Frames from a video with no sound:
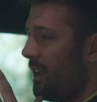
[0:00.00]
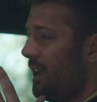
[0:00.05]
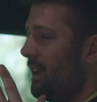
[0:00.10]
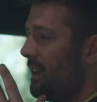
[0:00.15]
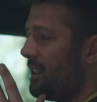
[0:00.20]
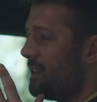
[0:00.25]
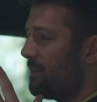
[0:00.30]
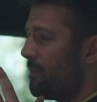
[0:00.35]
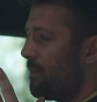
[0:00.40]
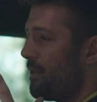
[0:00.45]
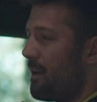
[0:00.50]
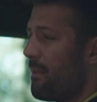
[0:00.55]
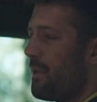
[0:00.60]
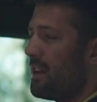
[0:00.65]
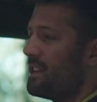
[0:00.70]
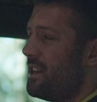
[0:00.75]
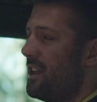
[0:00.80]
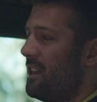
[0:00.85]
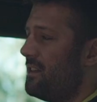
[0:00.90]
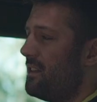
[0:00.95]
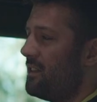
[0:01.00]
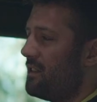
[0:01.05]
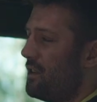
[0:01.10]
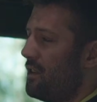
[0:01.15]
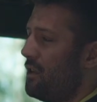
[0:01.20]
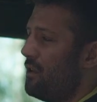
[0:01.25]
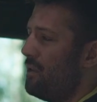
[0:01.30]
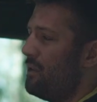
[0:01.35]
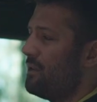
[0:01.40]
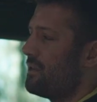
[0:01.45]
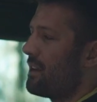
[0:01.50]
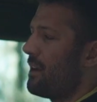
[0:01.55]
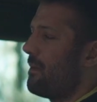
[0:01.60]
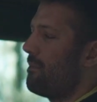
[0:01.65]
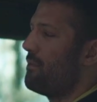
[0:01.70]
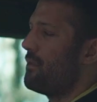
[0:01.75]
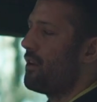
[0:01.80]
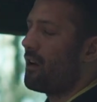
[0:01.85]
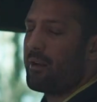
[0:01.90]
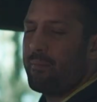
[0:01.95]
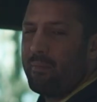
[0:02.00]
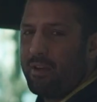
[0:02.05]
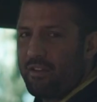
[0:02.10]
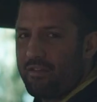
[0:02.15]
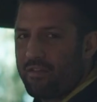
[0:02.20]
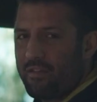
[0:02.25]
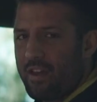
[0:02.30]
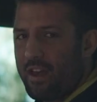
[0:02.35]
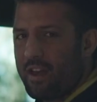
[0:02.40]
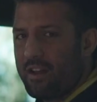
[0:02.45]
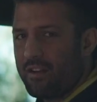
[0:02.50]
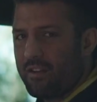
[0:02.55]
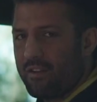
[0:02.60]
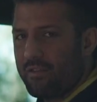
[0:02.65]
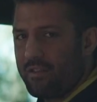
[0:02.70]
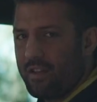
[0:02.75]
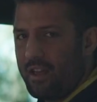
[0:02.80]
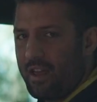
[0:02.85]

it's pretty much easy to use. I'm not a big fan of